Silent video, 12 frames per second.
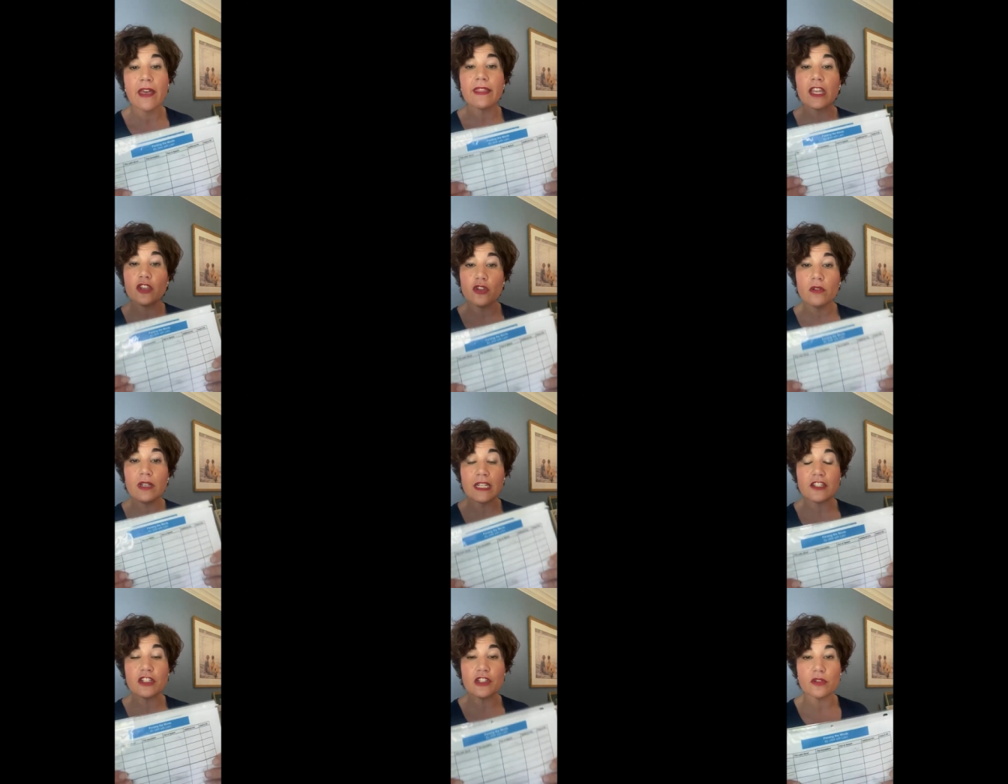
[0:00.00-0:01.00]
that you
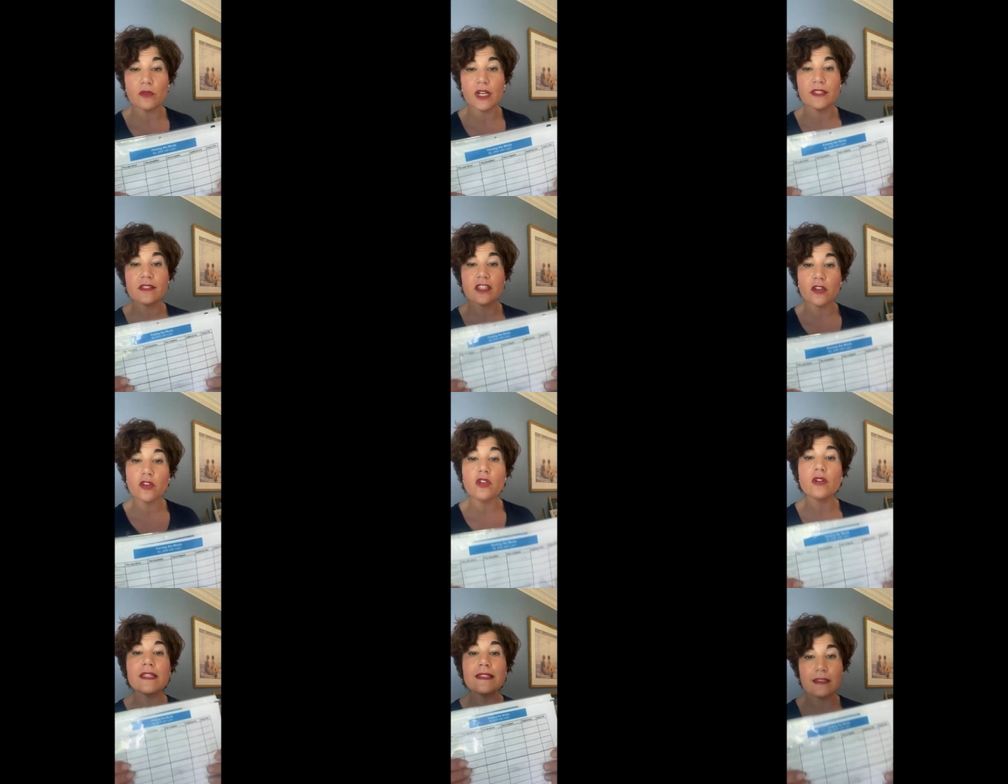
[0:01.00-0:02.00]
need to do until
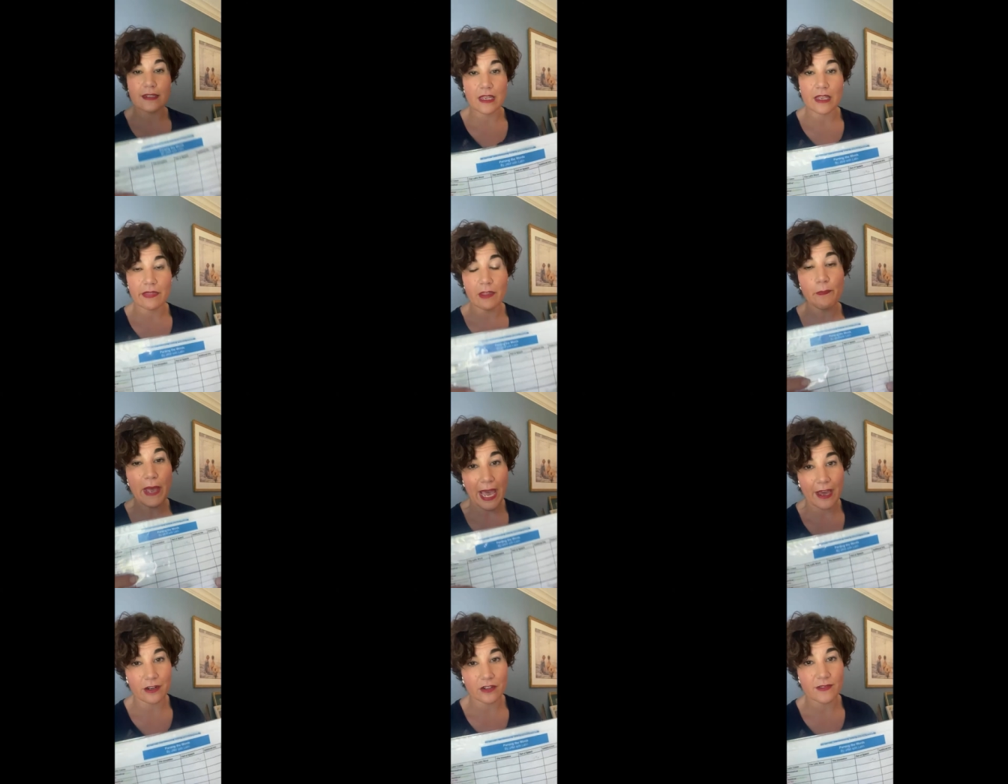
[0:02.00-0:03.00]
you can see the
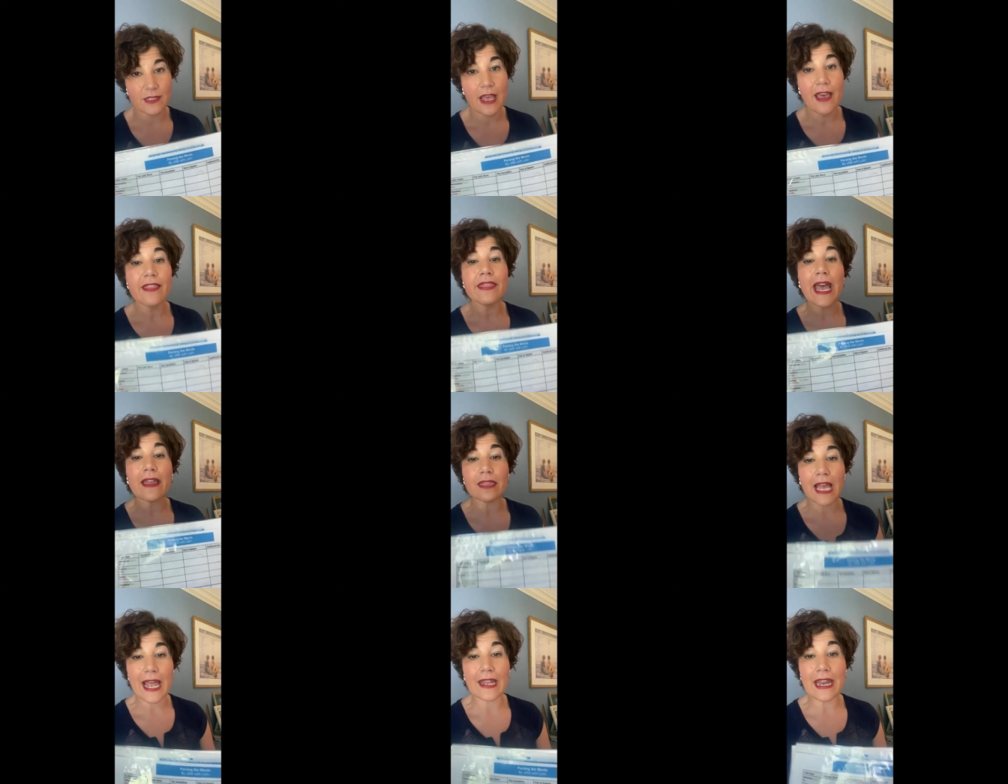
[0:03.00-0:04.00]
patterns that
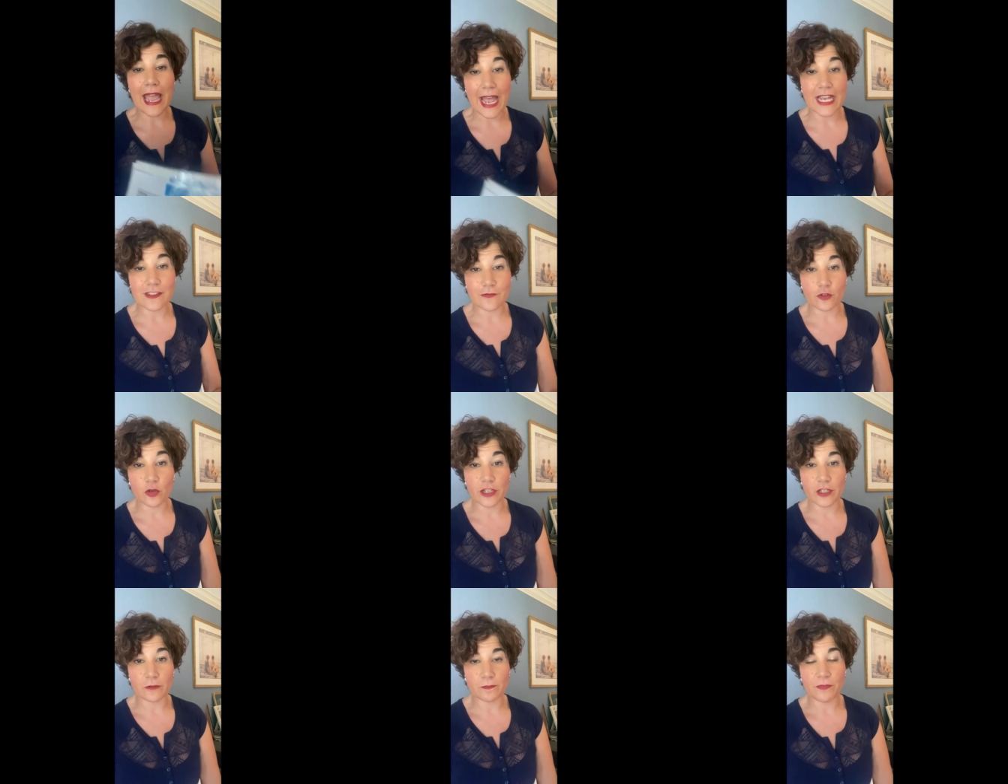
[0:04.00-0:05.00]
Latin has for
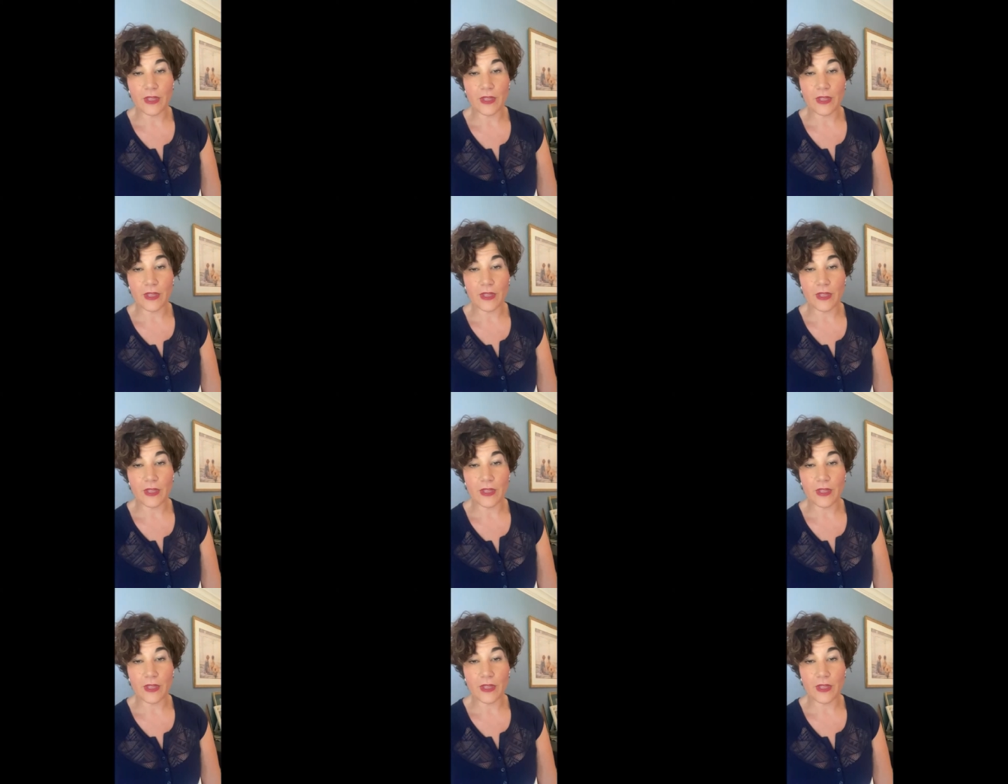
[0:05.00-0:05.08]
you.